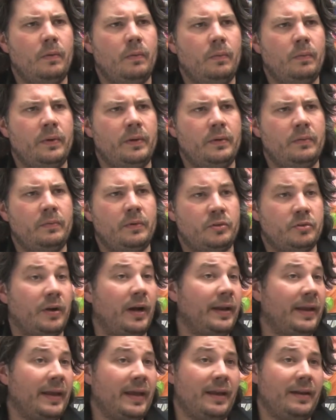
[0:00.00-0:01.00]
we try
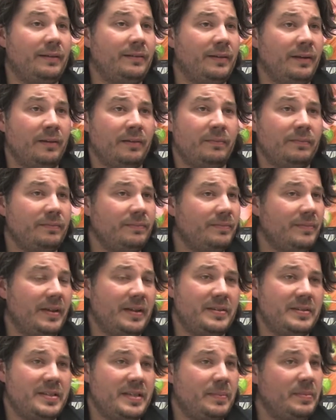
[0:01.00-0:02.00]
to get,
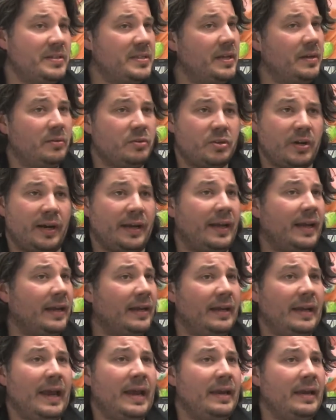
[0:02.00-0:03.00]
at CBC, we try to get
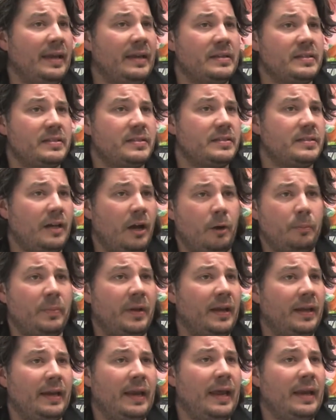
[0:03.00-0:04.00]
Canadians
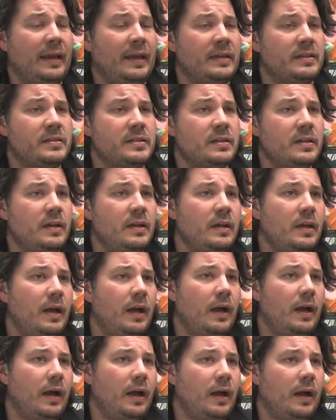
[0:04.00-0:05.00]
helping Canadians.
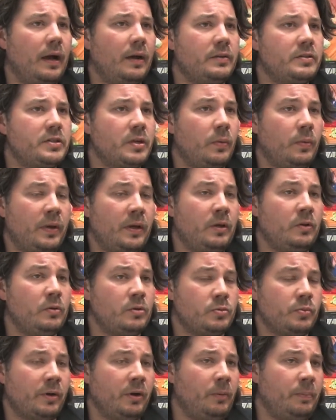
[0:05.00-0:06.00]
So we
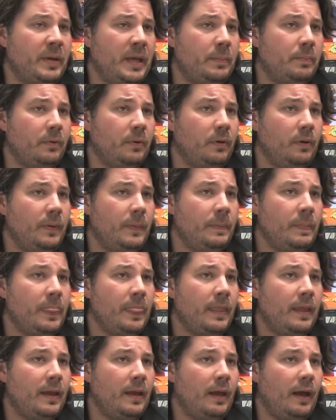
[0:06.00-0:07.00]
use real people
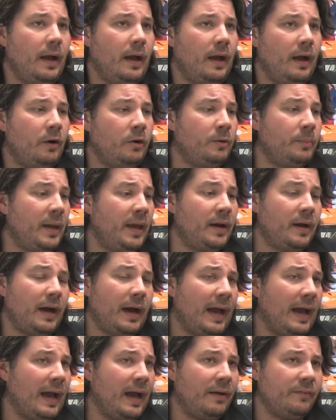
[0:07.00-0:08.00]
who may not
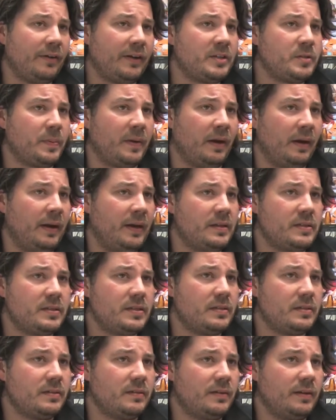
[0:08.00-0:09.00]
have
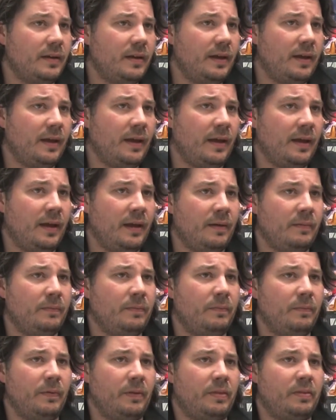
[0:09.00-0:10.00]
experience
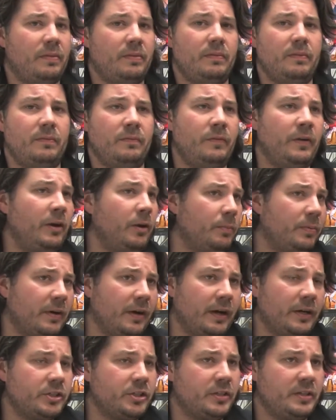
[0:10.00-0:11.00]
with video
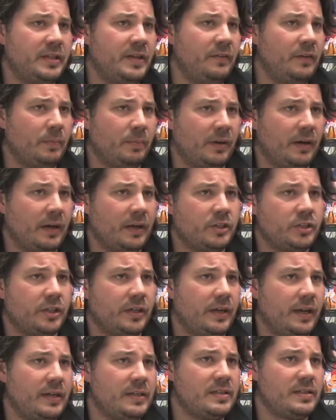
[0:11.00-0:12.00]
production, TV
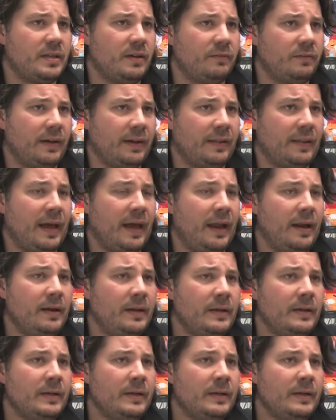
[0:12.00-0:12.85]
production, and stuff like that.